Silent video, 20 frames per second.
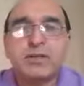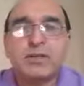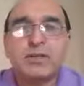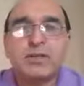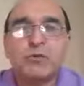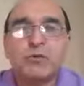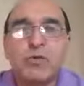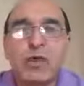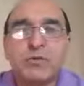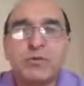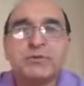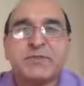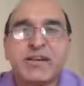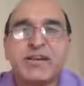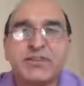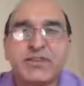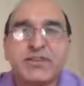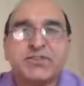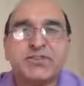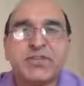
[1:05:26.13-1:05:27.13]
Webster
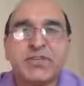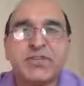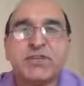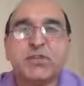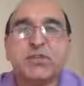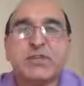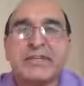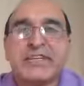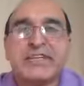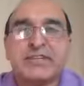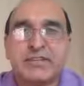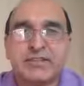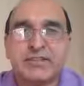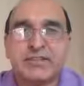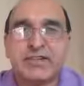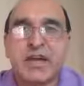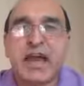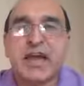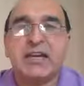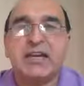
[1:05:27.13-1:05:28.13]
dictionary, you need it.
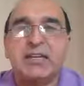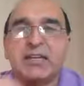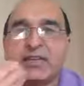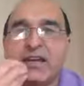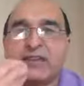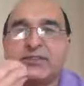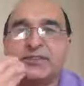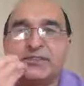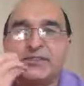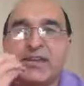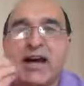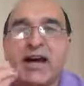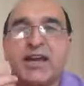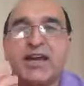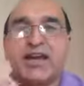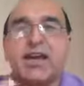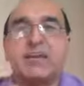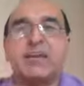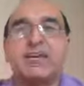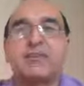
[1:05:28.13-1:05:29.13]
I
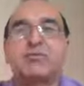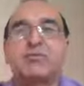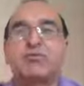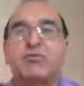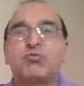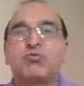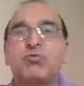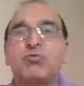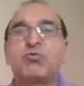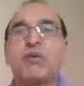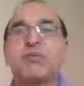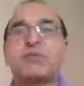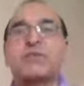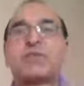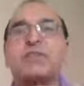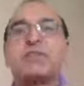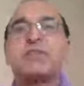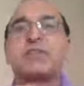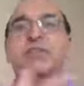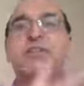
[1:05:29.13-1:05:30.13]
had a Webster
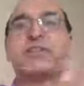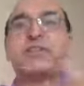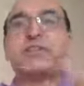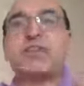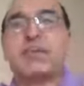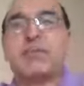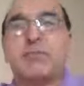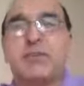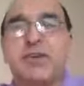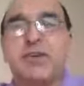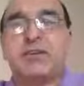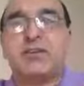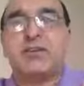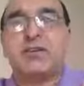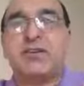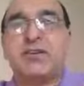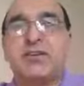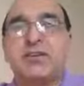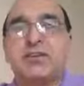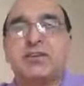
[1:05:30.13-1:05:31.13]
dictionary just like my,
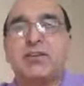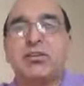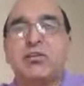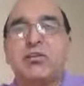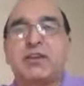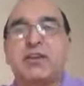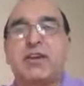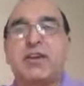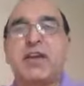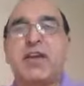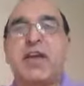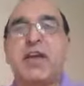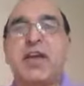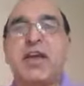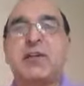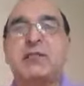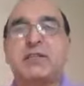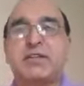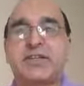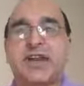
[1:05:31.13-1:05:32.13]

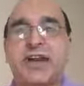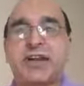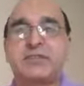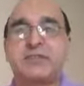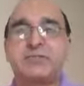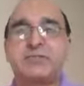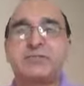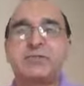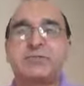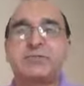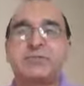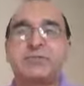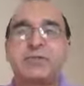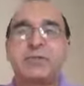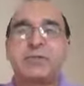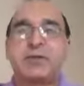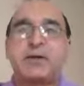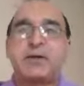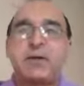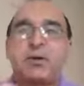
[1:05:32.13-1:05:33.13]
every time.
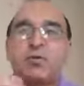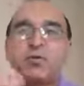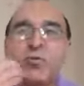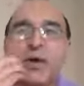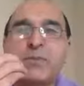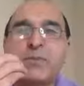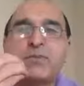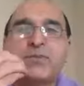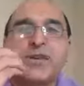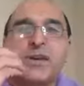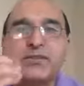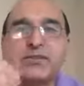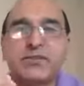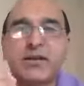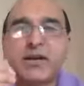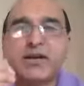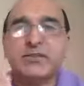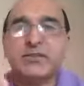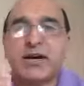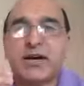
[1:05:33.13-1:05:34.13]
Webster
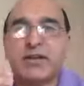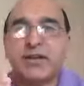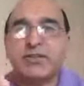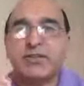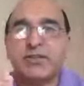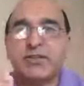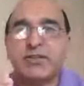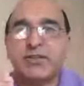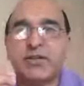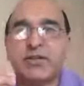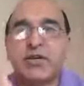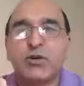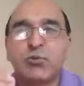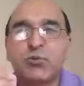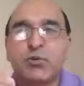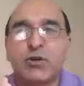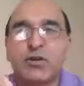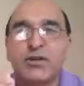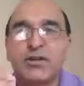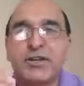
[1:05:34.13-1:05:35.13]
Third College New
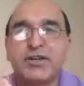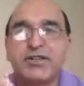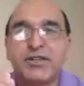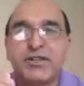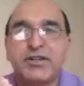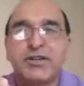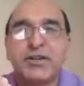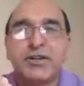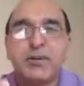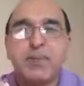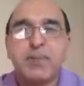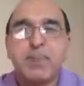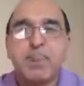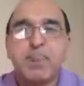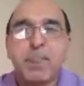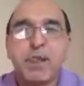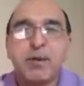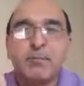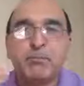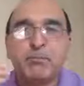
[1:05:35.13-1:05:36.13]
World Dictionary.
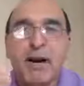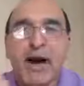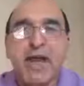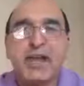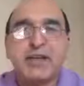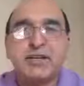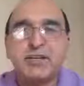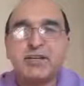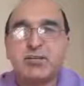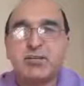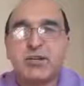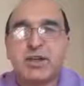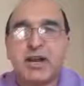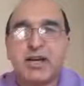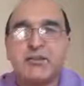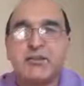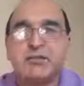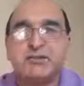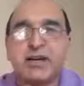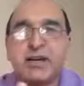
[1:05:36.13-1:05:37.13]
Buy it. You can
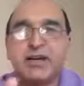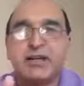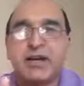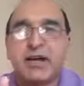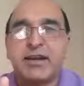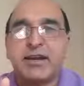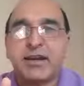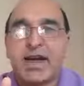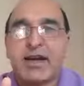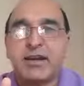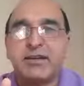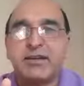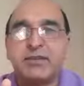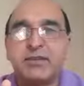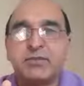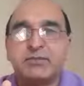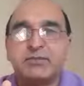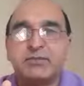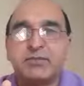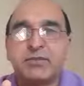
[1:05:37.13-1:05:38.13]
also find online.
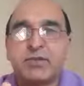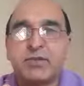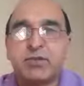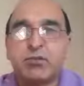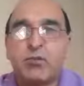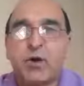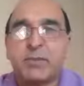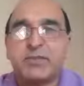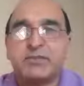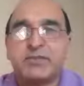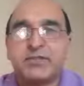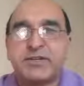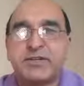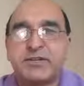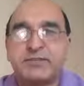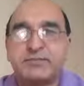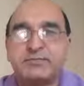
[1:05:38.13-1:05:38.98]
Webster.